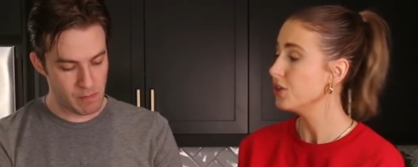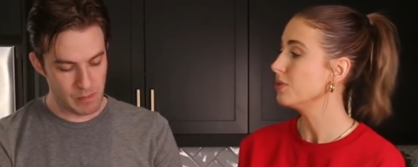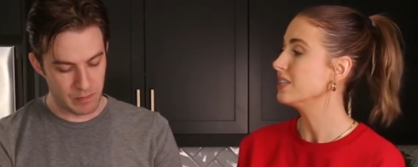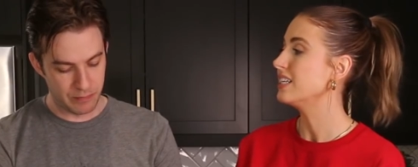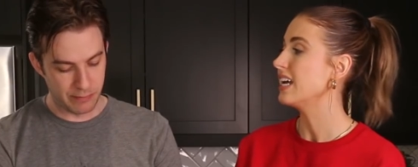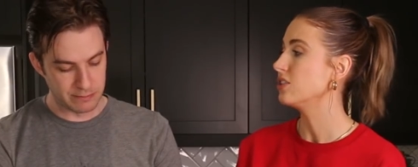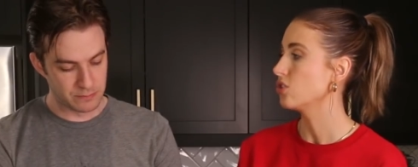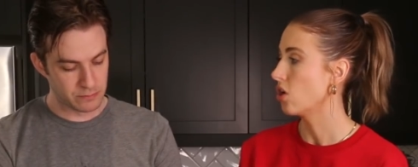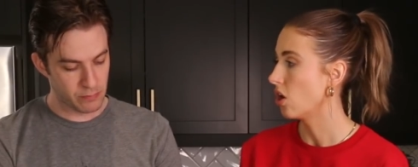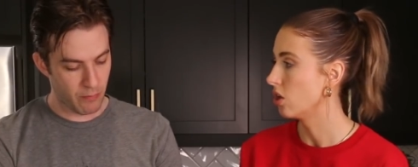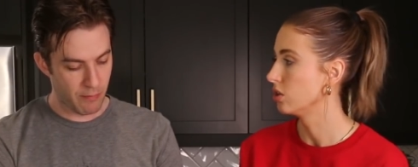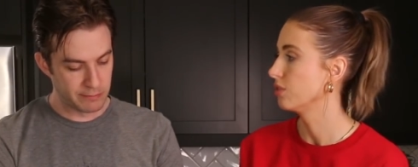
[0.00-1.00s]
Speaker 1: you can taste
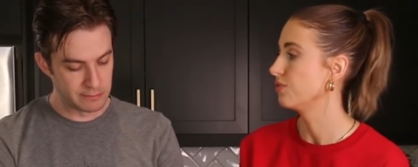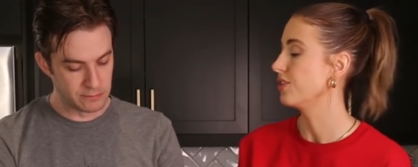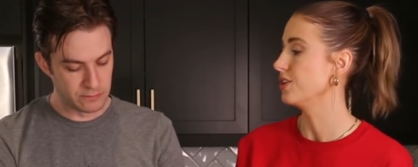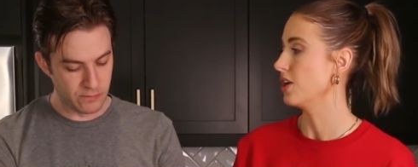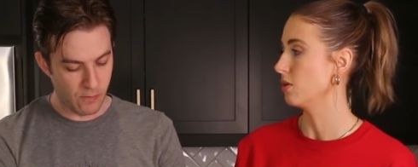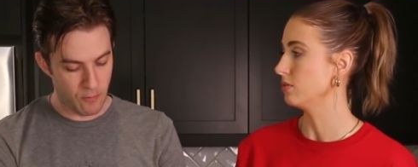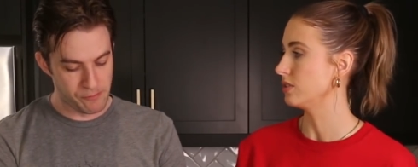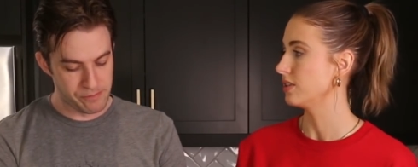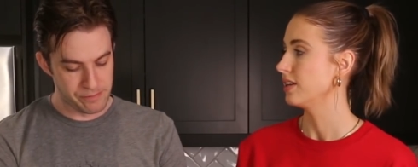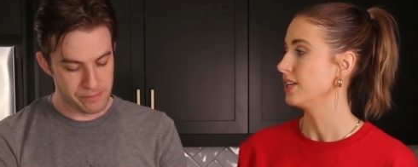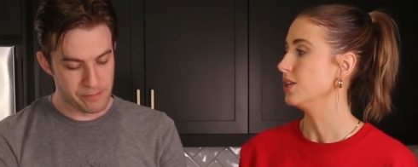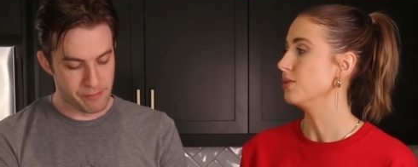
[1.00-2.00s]
all of the notes.
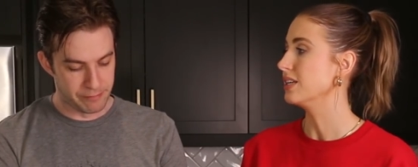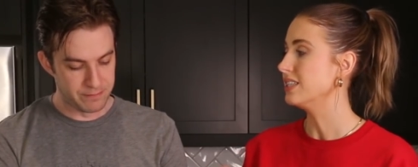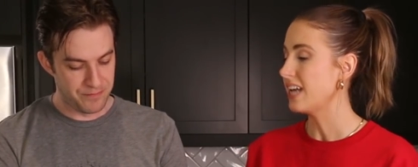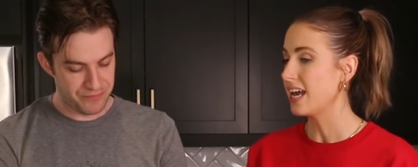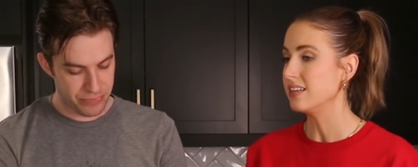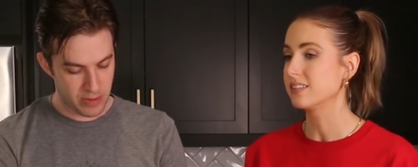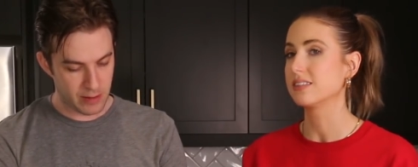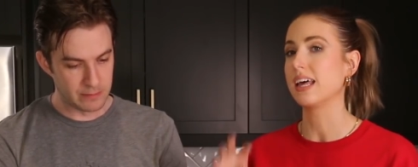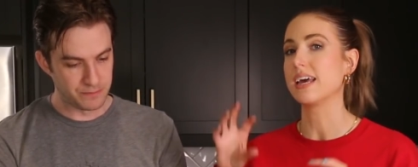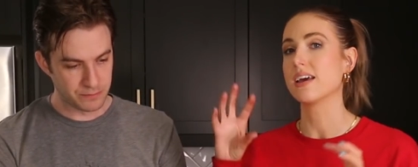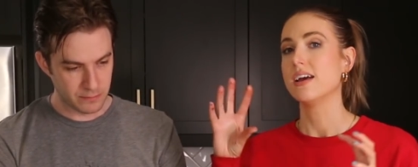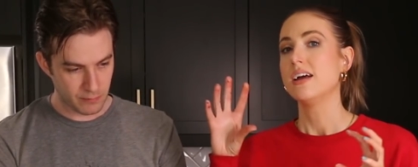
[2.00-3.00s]
You can taste
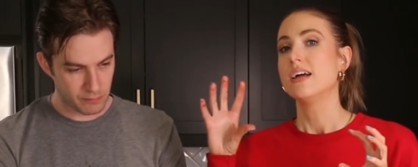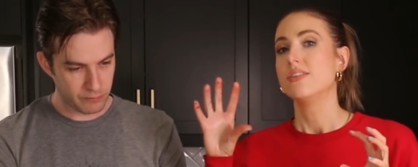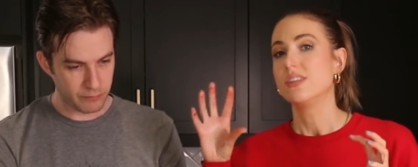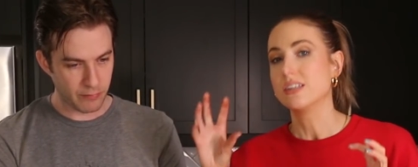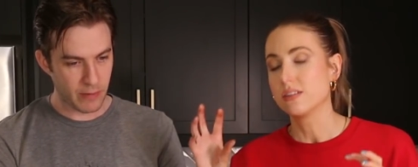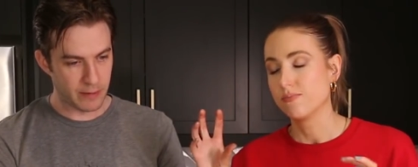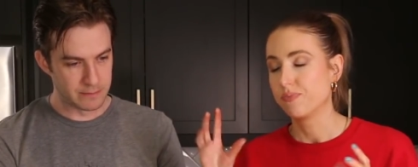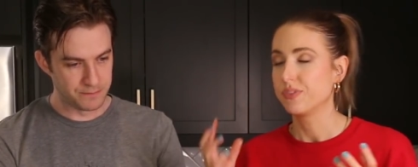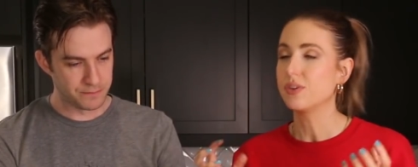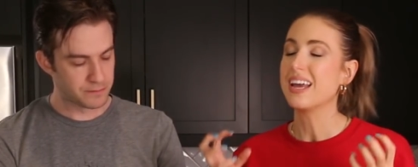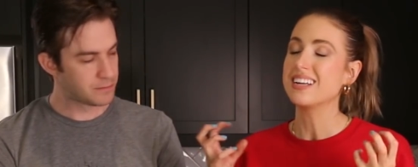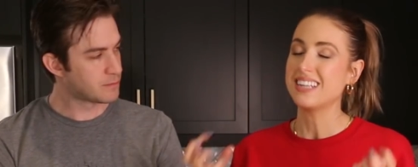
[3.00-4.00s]
like, the,
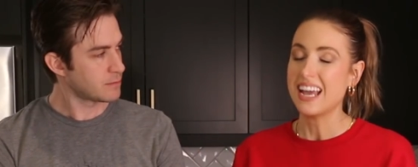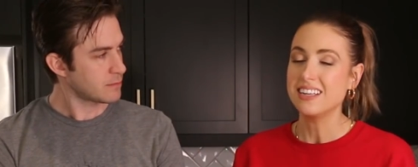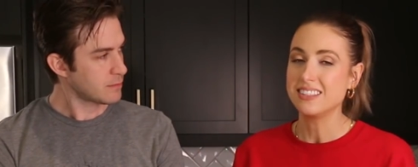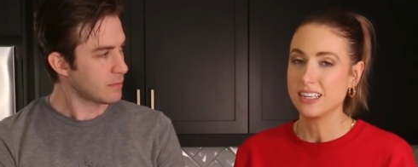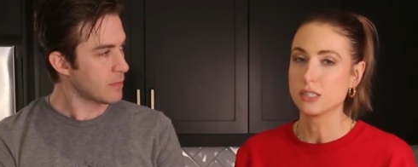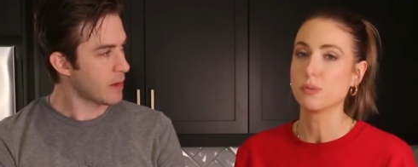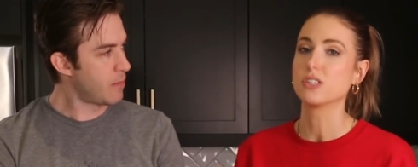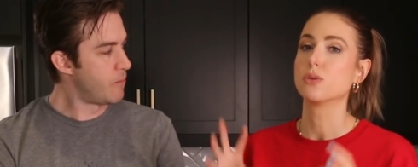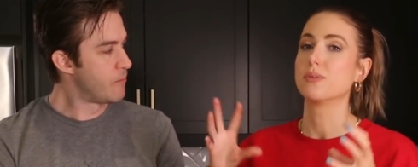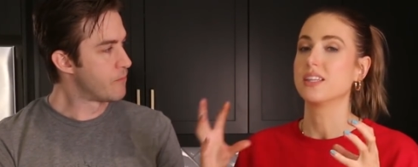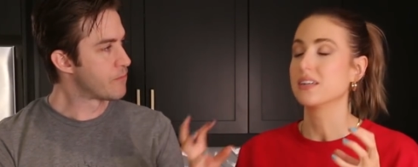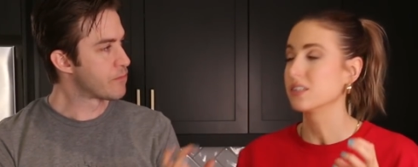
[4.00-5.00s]
you can't taste the espresso,
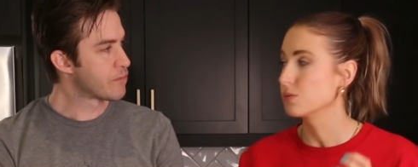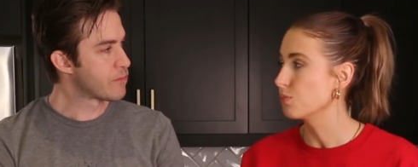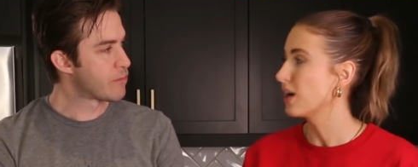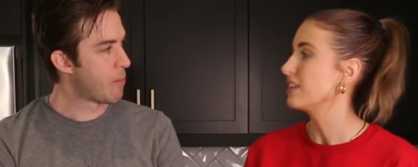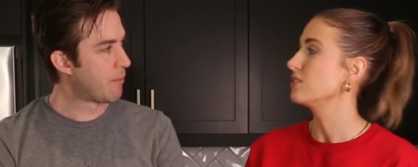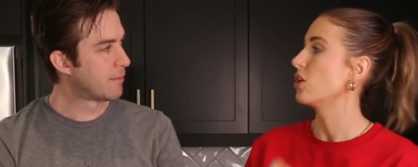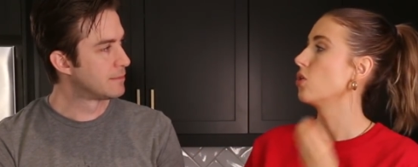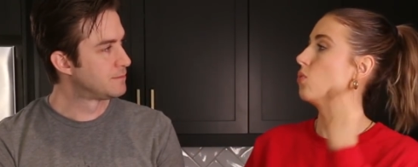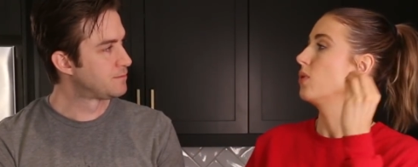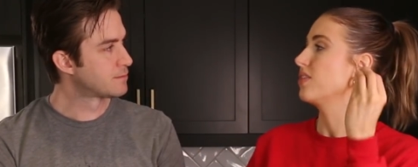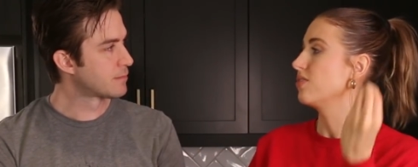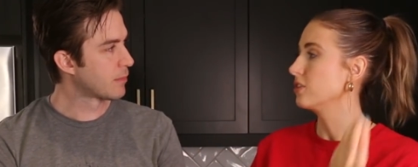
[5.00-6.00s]
but the espresso
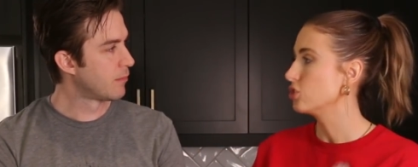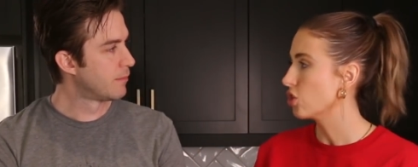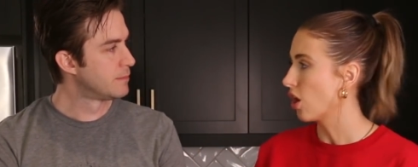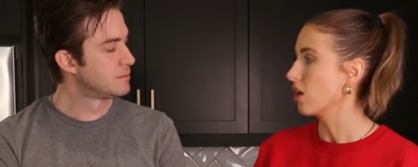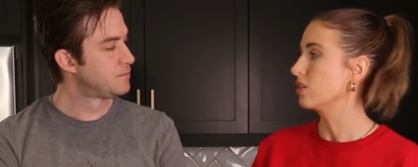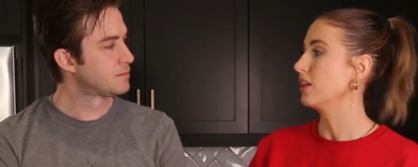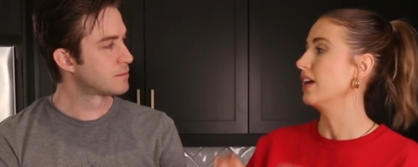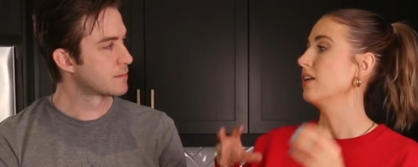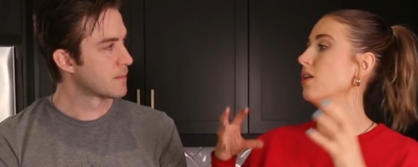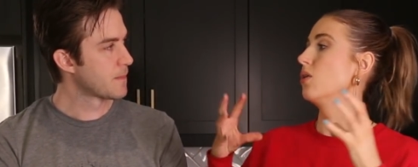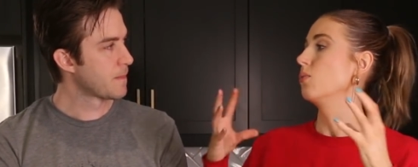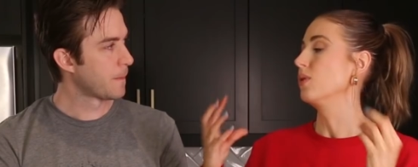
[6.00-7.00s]
with the chocolate,
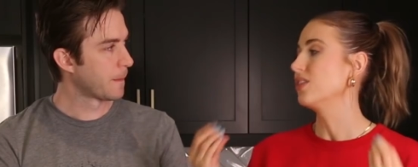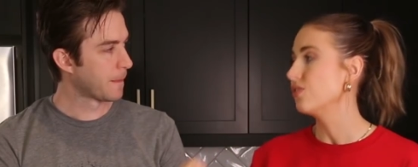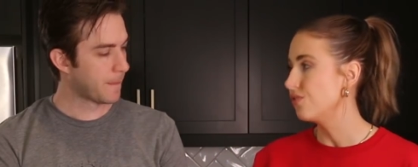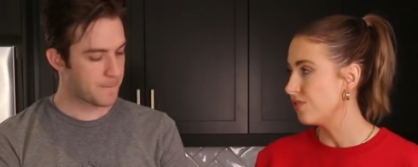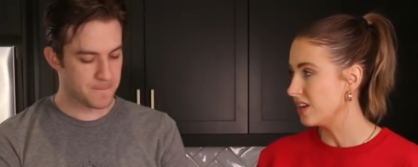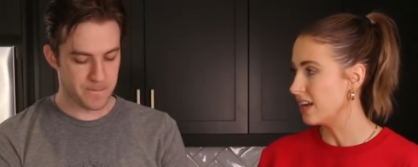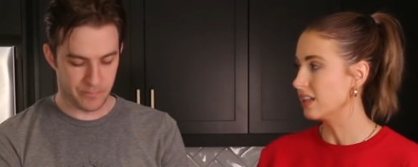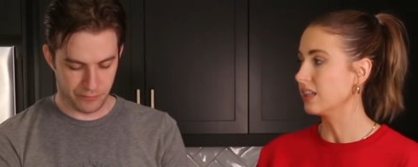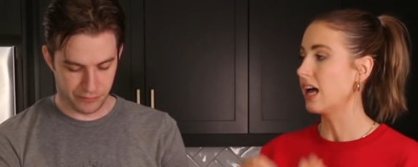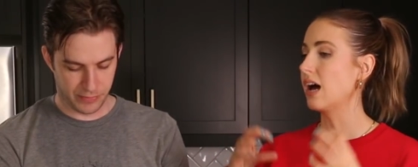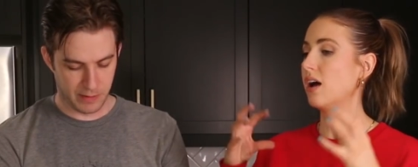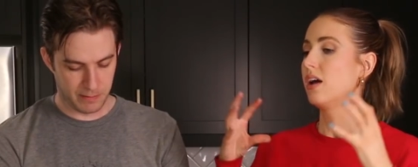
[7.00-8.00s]
with the
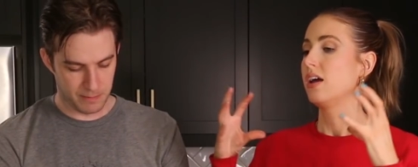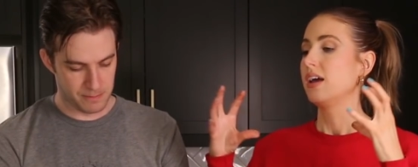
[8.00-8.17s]
vanilla,